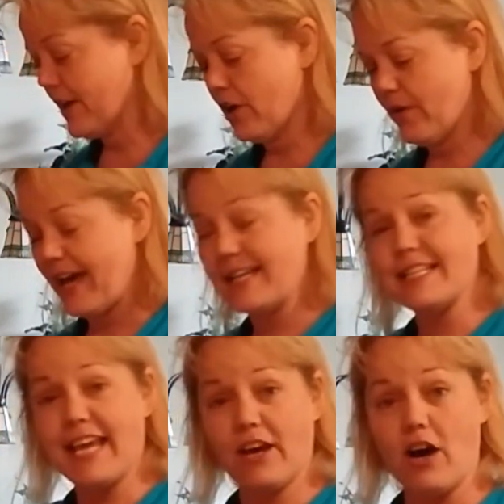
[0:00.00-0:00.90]
want to go ahead
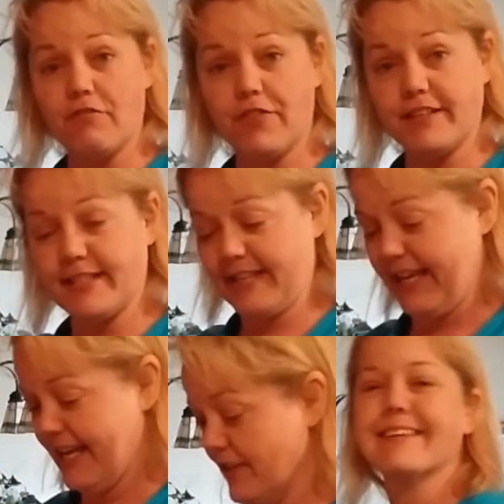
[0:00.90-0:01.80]
and take off the
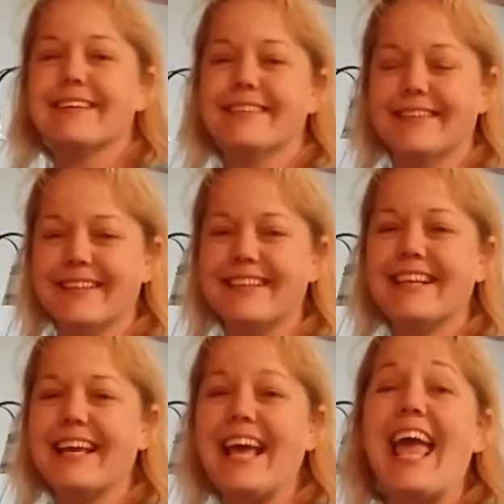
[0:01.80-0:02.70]
skin.
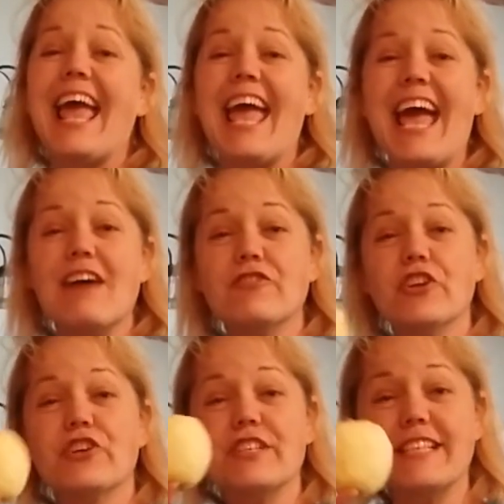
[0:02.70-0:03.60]
After
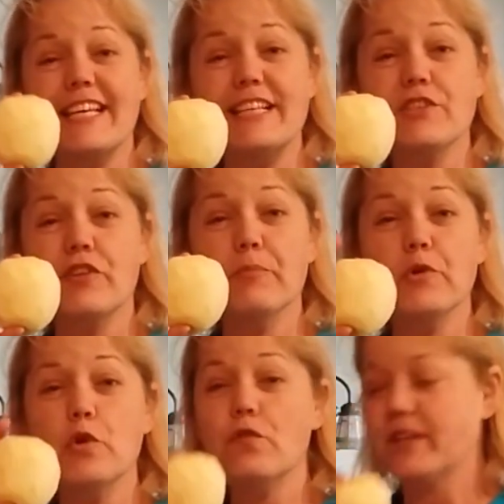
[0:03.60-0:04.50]
your skin's
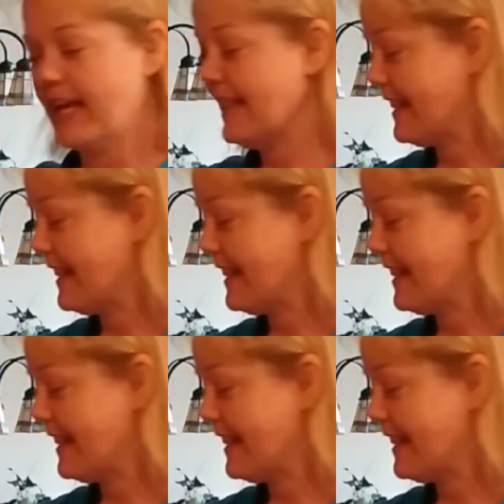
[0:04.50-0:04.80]
removed,